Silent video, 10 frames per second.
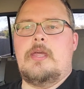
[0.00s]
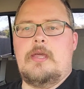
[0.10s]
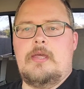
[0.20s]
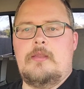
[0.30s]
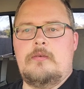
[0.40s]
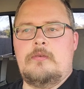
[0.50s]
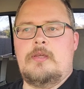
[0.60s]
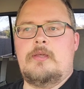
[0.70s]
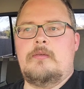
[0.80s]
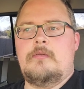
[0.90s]
and
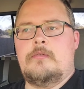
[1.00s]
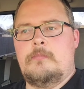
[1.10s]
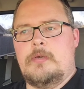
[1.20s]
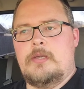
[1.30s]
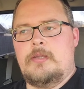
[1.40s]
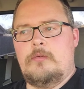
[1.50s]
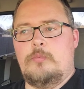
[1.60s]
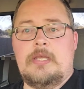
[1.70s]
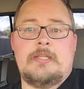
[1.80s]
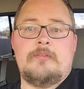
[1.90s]
my
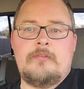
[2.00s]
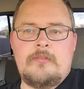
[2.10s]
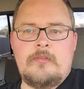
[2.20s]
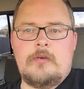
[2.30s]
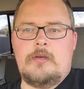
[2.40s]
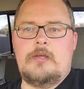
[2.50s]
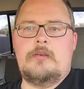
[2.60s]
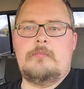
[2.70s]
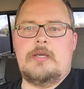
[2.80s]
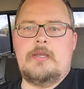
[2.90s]
wins
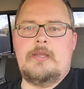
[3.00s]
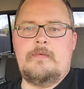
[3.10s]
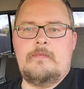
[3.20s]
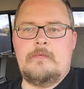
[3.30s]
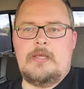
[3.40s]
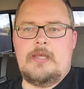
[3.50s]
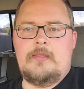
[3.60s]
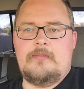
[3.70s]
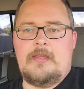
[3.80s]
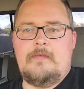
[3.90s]
on
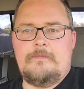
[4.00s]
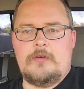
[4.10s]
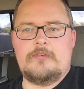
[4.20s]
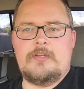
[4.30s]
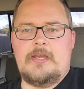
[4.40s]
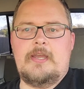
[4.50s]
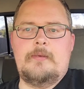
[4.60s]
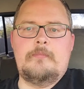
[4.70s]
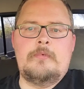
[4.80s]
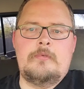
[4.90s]
as a
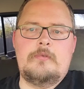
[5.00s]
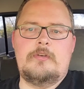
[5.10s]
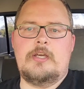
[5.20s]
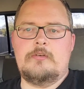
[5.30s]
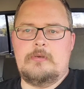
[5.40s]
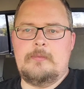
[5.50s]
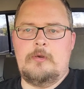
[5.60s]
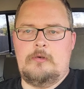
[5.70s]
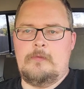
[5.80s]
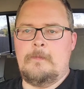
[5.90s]
first-time Dodge Ram
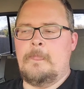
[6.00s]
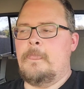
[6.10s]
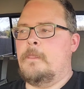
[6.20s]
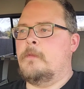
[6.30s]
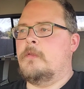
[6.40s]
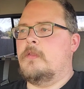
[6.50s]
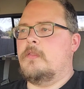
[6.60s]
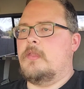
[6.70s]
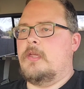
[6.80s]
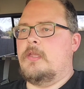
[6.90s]
owner.
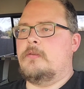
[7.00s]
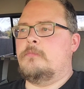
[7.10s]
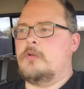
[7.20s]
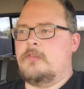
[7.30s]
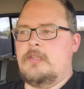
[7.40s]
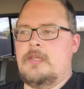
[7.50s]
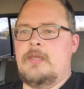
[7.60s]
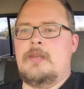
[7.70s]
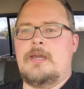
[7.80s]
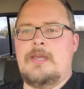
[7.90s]
And once
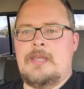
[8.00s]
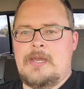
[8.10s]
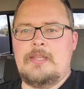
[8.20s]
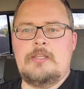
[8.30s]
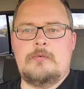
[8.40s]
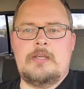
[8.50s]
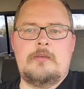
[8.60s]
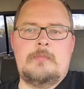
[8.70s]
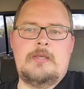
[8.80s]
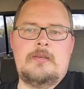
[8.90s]
again, I highly
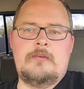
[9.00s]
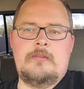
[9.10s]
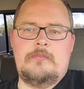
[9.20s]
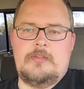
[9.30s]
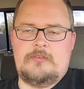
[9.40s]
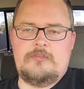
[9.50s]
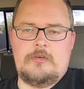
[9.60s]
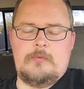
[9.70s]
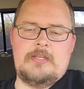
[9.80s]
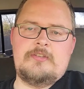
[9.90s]
recommend this
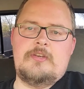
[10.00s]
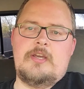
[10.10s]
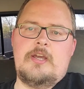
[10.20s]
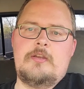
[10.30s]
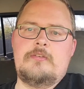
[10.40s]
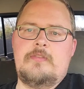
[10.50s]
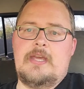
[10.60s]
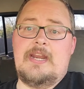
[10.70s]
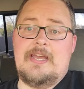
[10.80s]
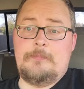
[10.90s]
generation Dodge
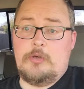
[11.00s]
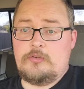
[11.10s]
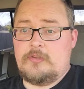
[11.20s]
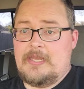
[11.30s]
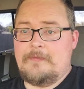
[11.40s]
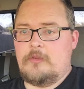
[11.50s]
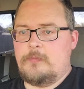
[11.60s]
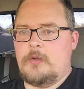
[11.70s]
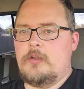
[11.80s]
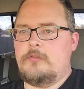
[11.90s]
that I personally have
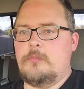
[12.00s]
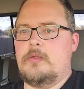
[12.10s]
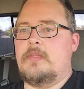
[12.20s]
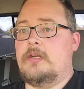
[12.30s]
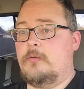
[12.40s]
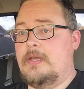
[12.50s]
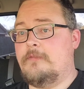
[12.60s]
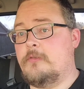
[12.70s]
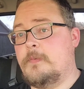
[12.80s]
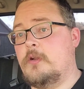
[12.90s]
experience with. I don't
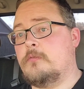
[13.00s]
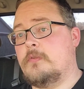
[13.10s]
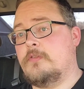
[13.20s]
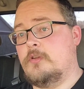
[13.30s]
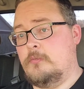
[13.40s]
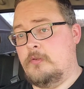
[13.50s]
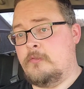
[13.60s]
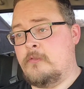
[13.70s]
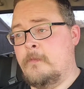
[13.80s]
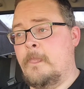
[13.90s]
have experience with the new
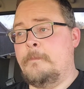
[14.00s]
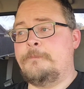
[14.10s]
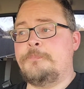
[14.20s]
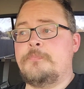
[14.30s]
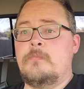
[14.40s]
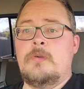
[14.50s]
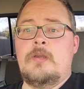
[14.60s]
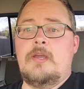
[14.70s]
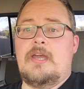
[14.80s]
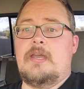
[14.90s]
ones.
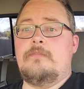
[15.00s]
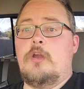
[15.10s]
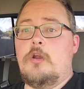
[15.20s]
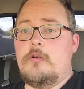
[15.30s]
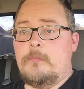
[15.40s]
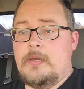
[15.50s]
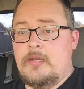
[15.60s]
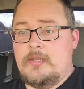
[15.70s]
I have heard about